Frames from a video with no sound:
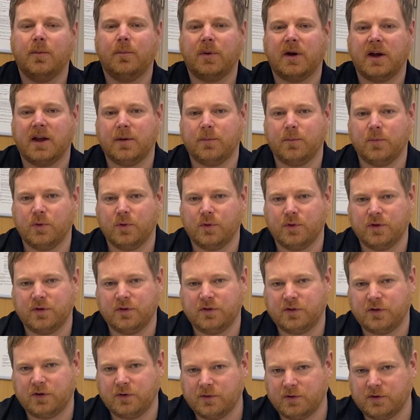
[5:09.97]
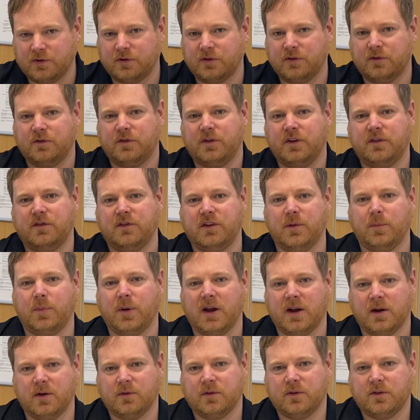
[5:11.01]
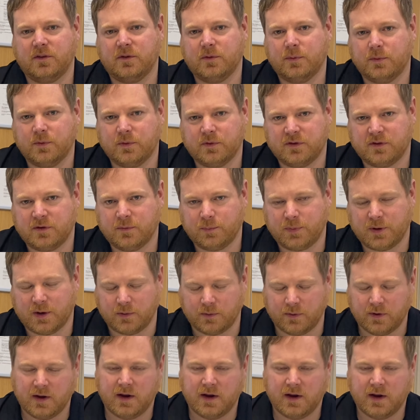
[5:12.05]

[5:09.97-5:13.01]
pay more than £250 towards the bill.